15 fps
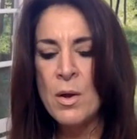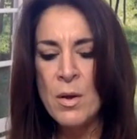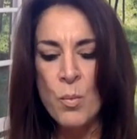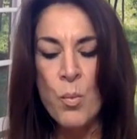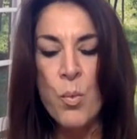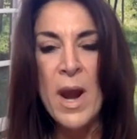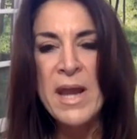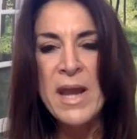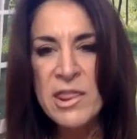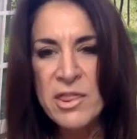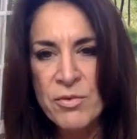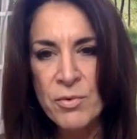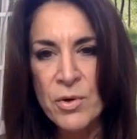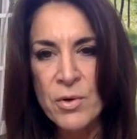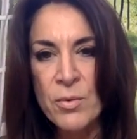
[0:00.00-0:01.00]
went
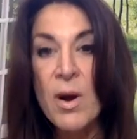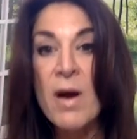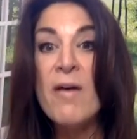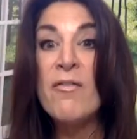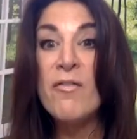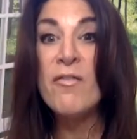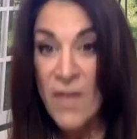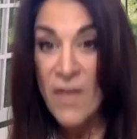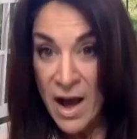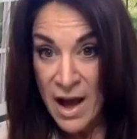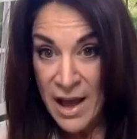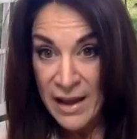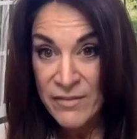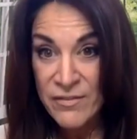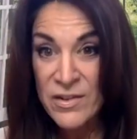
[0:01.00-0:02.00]
through
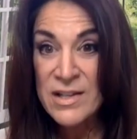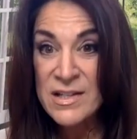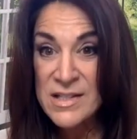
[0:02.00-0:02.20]
5